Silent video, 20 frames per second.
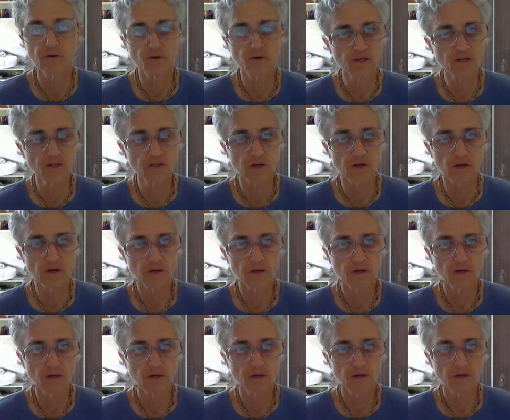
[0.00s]
Krishna
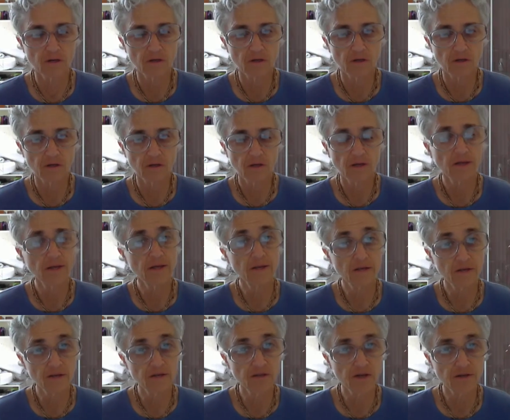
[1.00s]

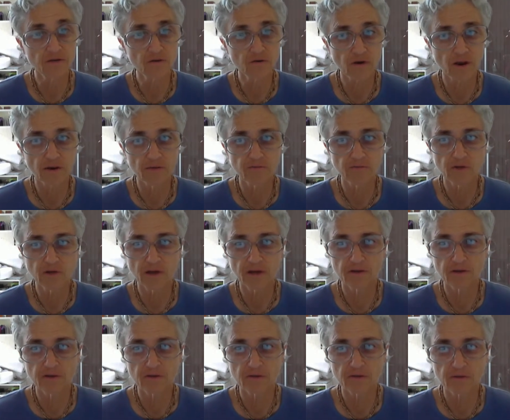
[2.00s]
into sense
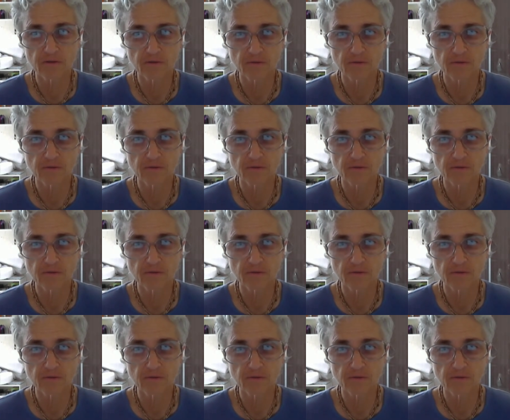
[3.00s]
gratification.